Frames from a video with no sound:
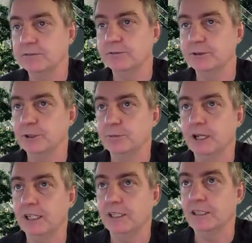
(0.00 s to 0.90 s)
the revenue
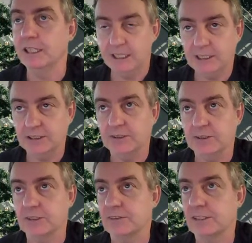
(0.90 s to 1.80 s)
planning under
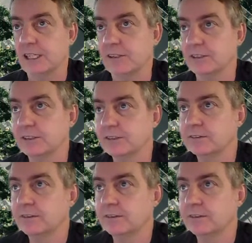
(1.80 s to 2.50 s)
cost of sales.